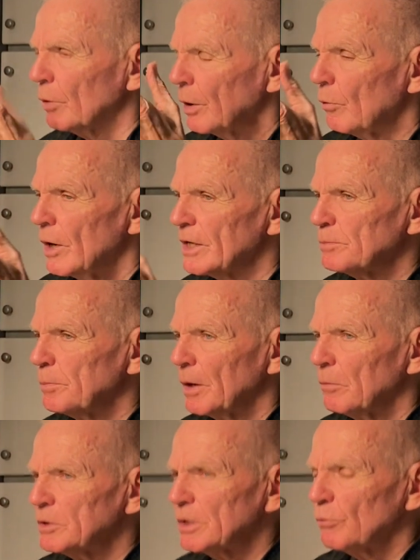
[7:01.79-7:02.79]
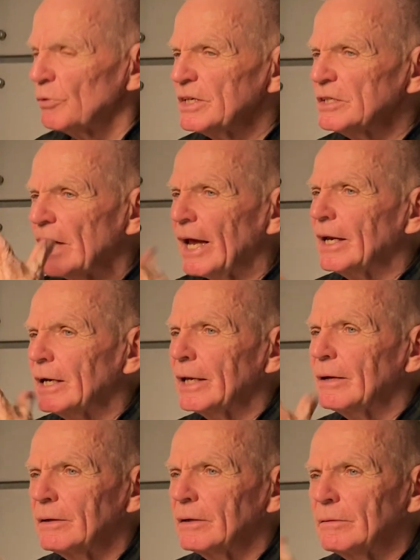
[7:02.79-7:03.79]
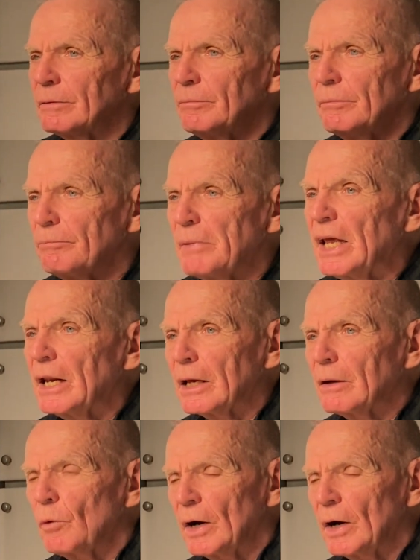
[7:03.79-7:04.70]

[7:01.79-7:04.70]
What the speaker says: it was, but it was a recycling meeting once.